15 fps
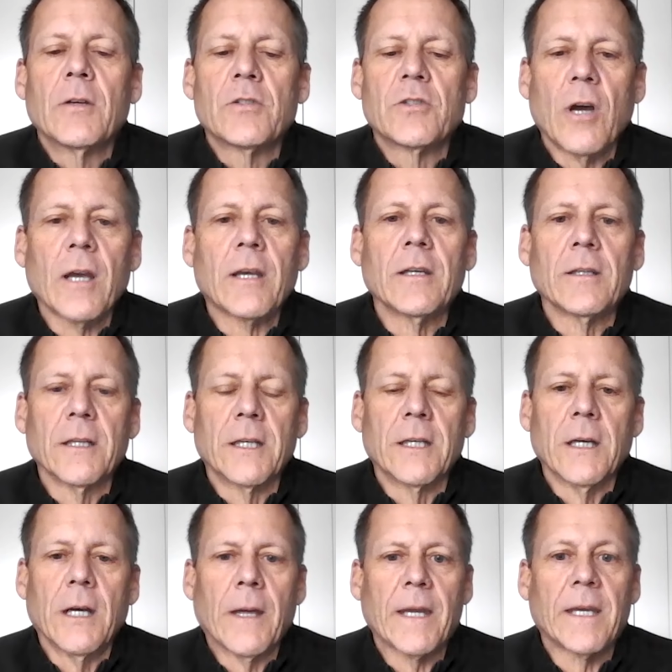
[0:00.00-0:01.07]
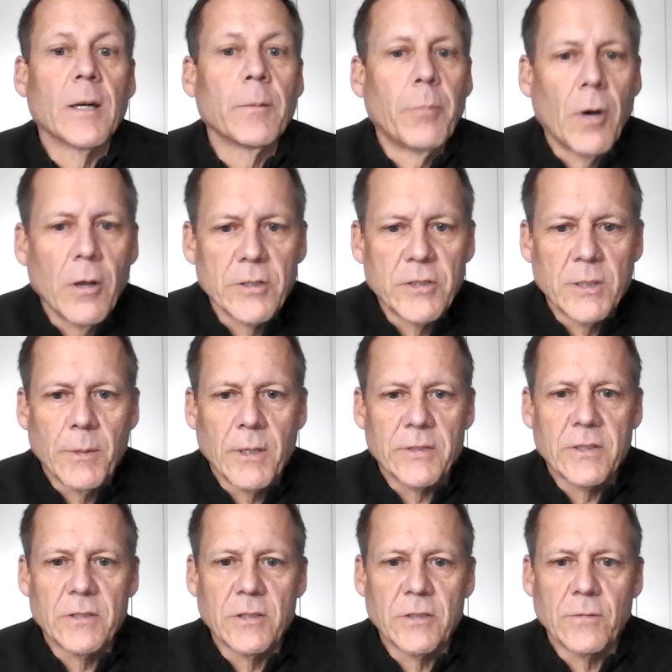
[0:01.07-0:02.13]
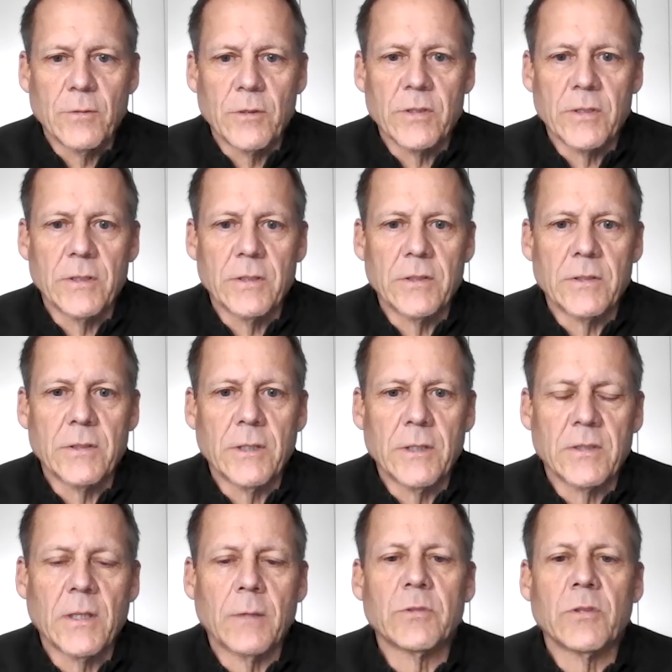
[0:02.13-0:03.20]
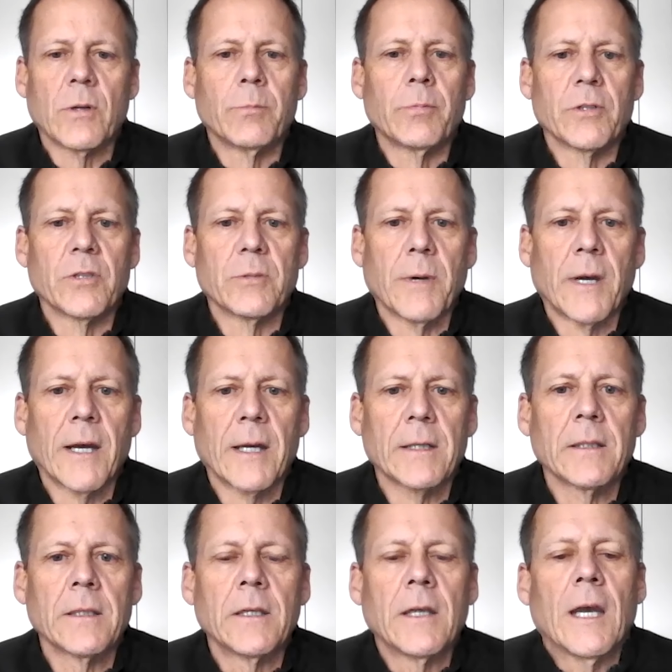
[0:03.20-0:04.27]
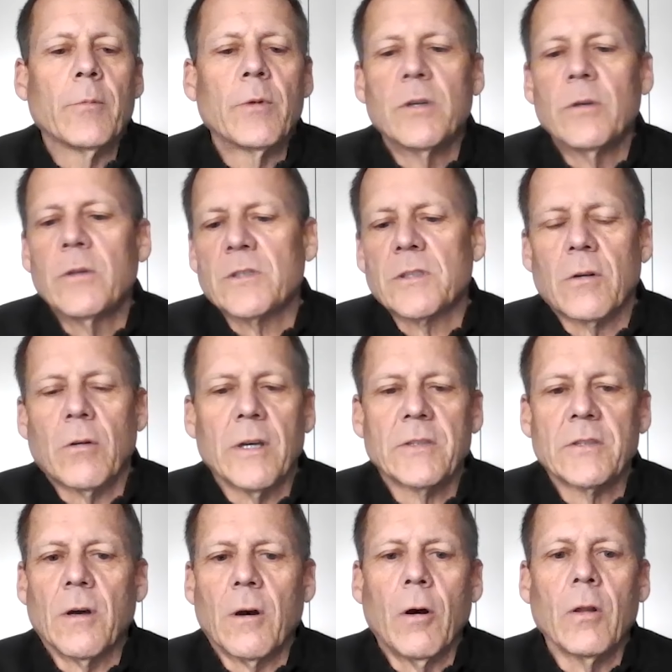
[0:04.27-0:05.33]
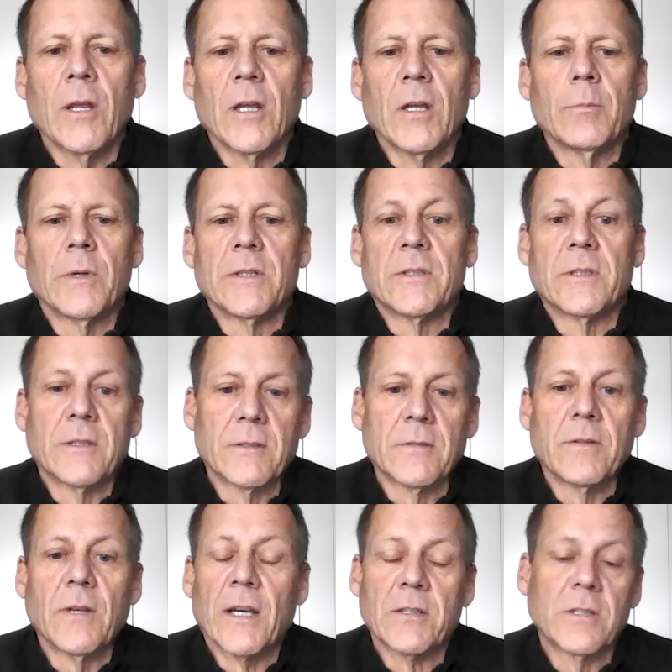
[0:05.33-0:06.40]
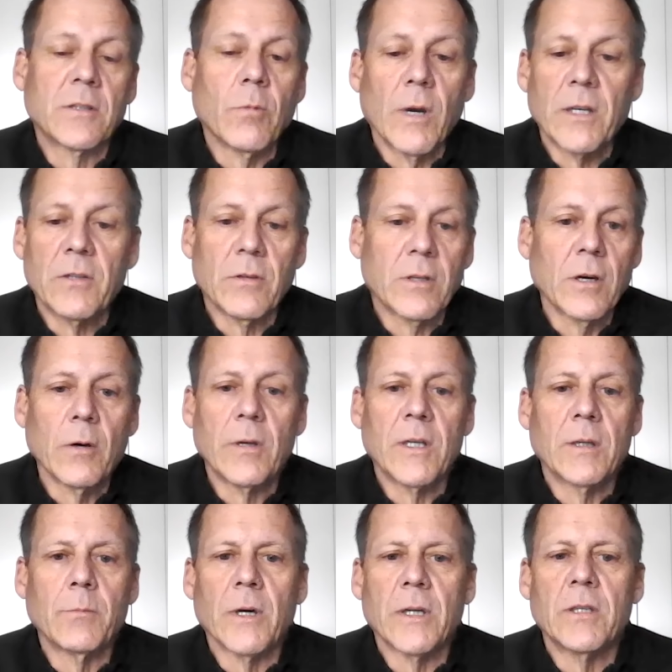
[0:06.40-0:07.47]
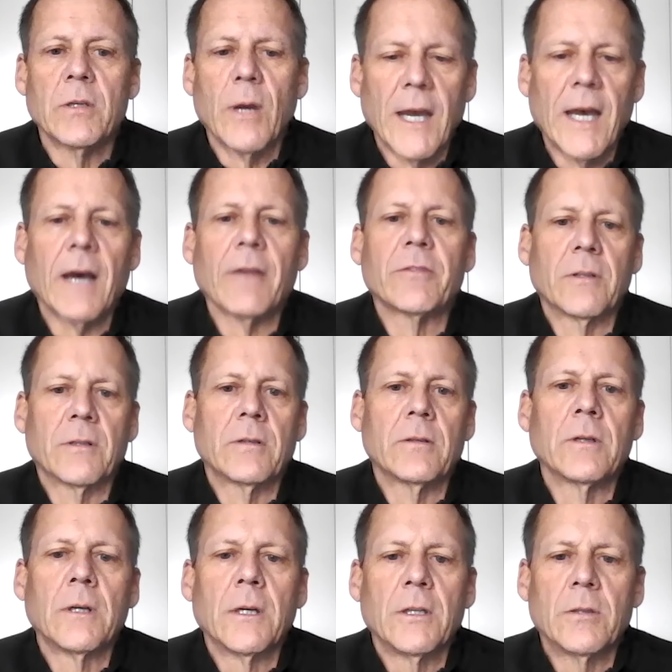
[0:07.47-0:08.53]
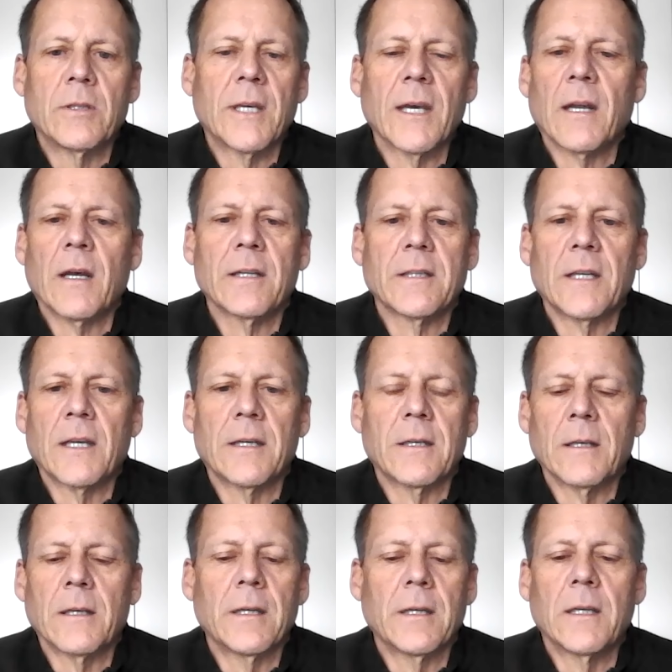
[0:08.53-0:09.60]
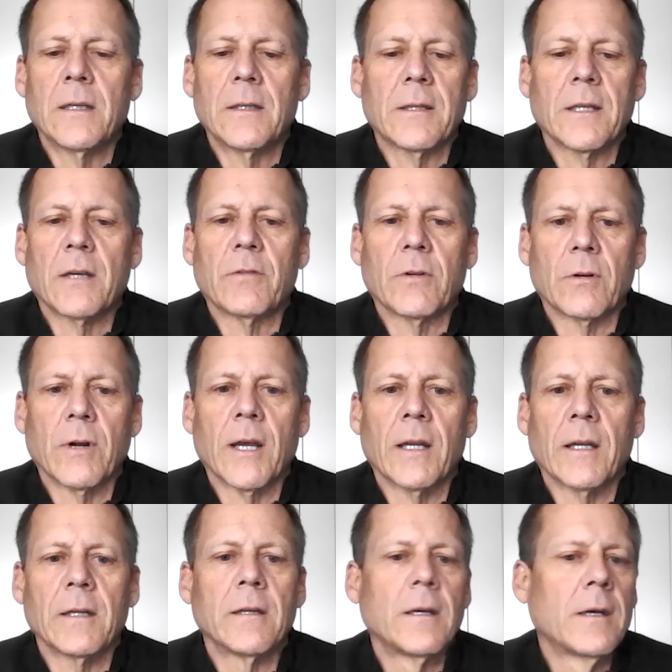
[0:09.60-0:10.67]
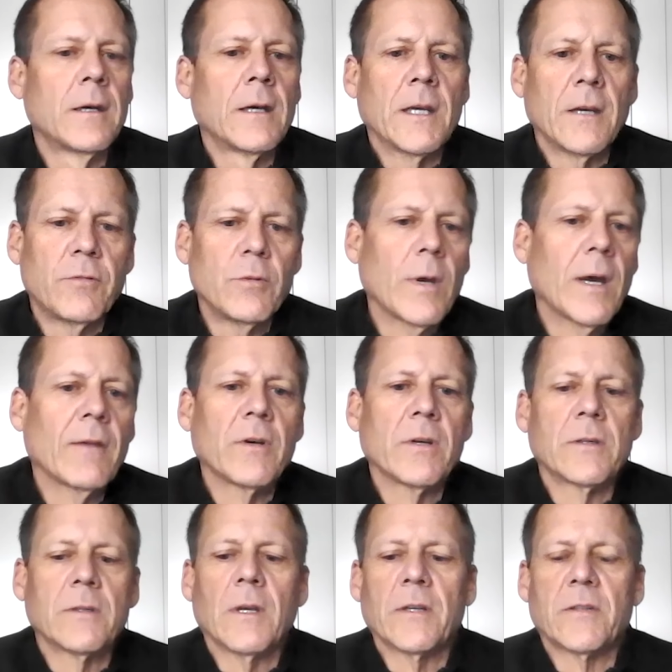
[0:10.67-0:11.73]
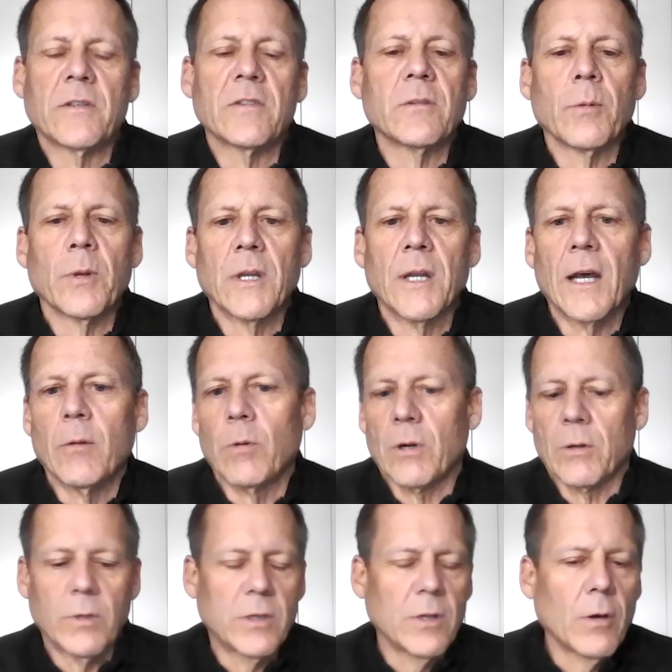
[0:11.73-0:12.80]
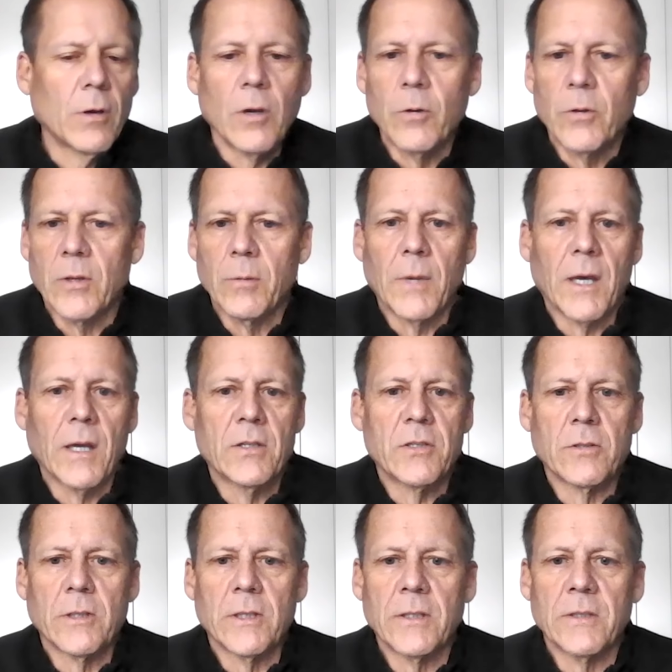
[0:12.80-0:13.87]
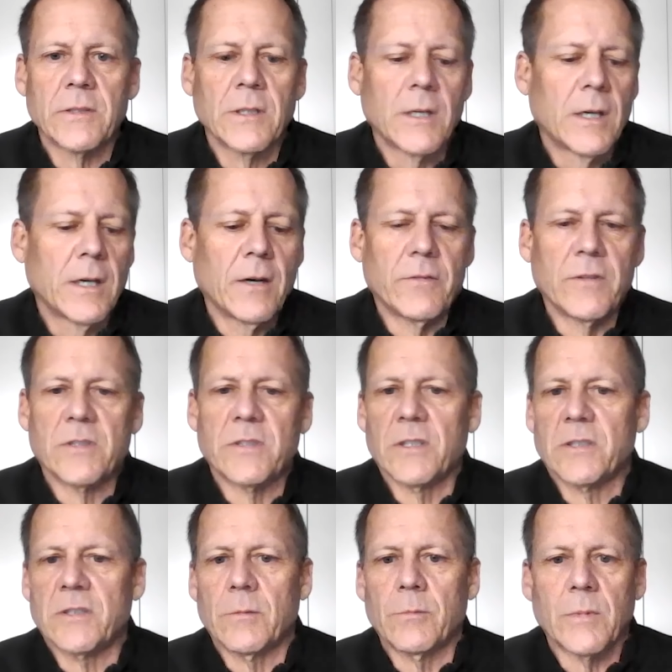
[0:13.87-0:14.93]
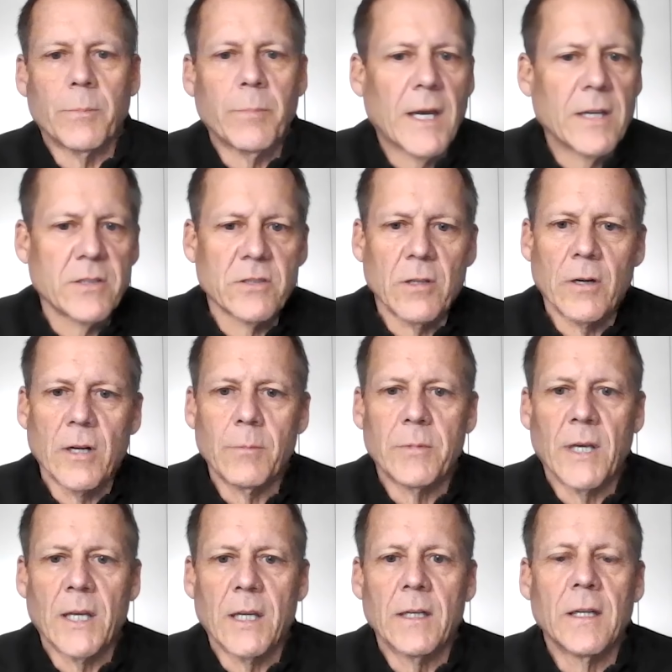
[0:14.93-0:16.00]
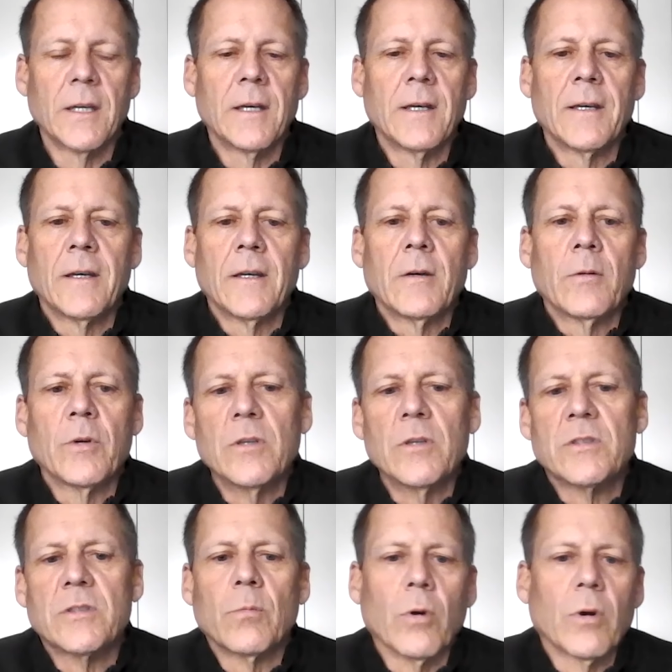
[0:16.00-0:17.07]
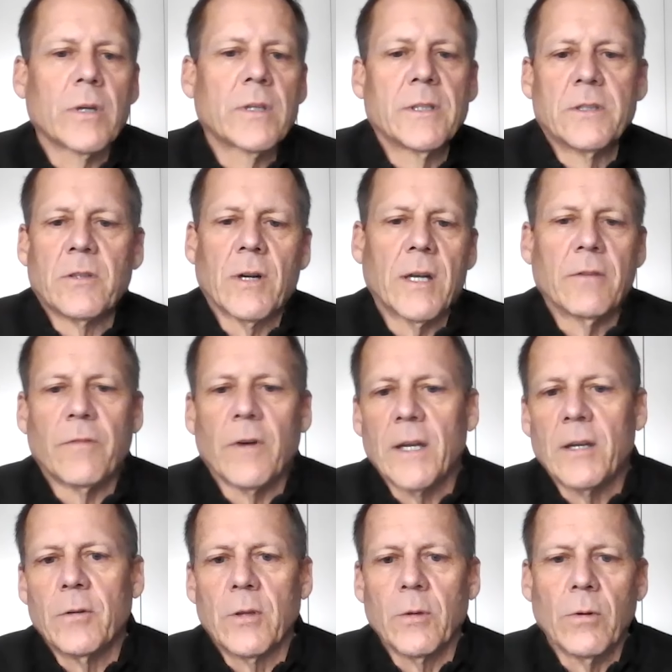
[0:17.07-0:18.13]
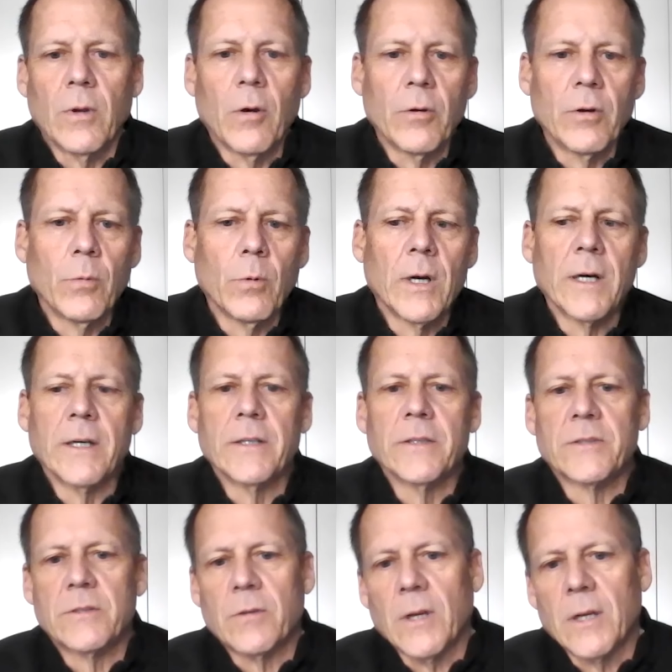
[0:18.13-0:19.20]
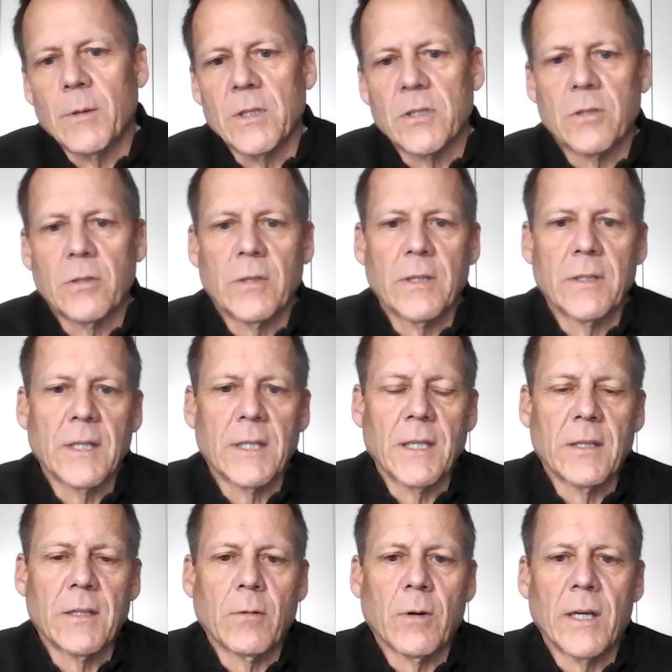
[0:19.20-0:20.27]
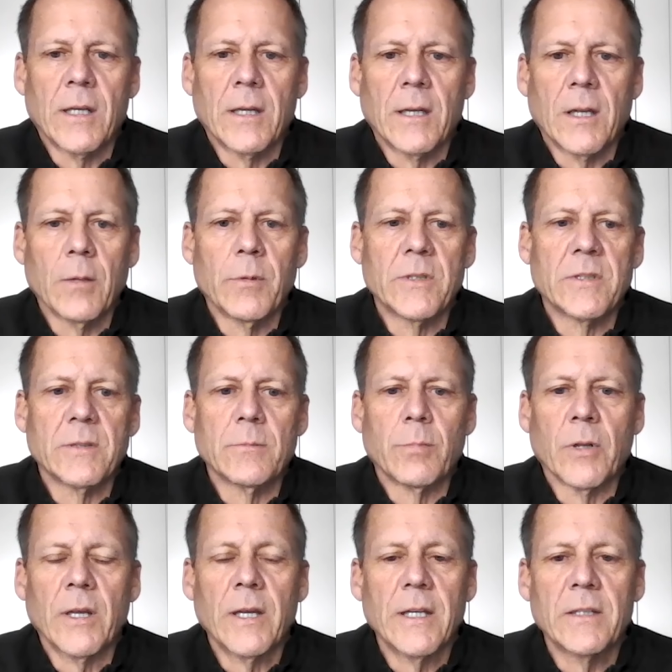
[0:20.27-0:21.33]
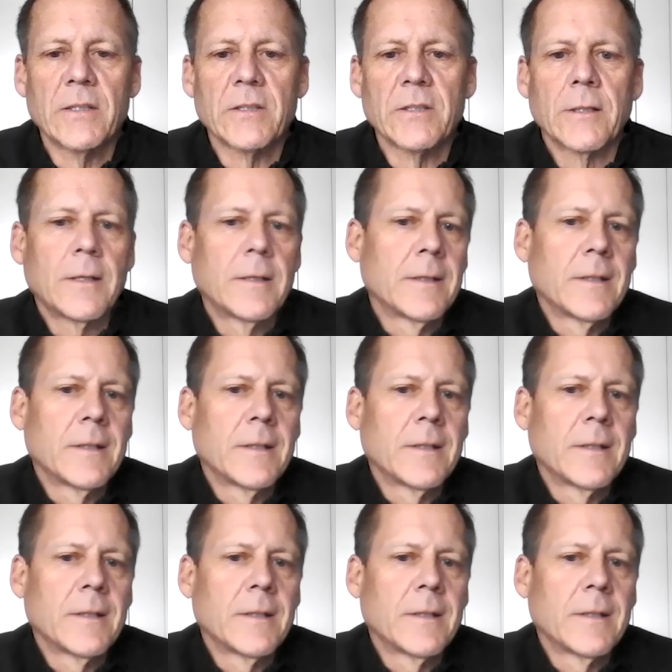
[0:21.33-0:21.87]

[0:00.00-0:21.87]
shockingly, I get apology messages versus uh, some sort of pushback. And we do this across all elements. It's actually quite draconian, but you have to. You cannot take anything for granted. If you have a, a system on the network, we don't know who the manager is of the system. The patches aren't updated. We used to work to try to find who the owner was, try to make sure that they get the right elements in place.